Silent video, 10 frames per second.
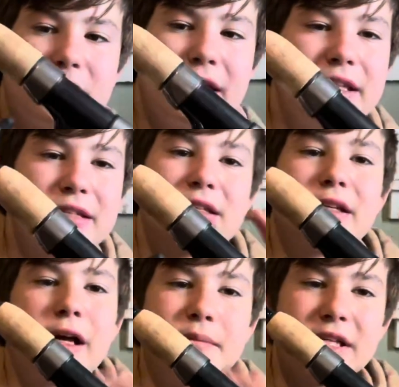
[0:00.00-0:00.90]
and this didn't
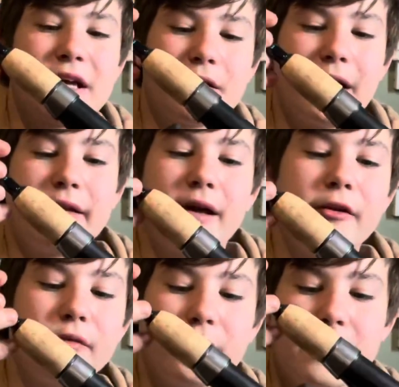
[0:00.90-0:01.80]
come together. I
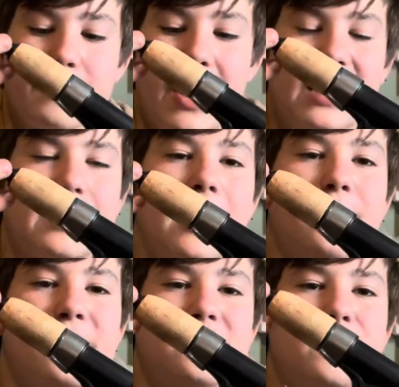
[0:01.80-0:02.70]
don't really buy
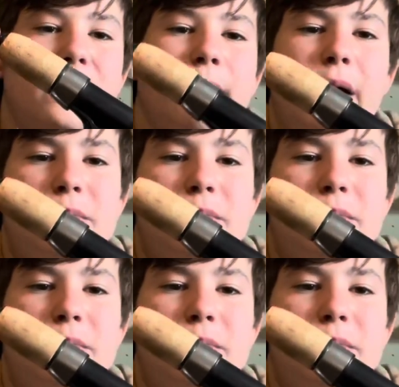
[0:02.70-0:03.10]
combos anymore. I buy them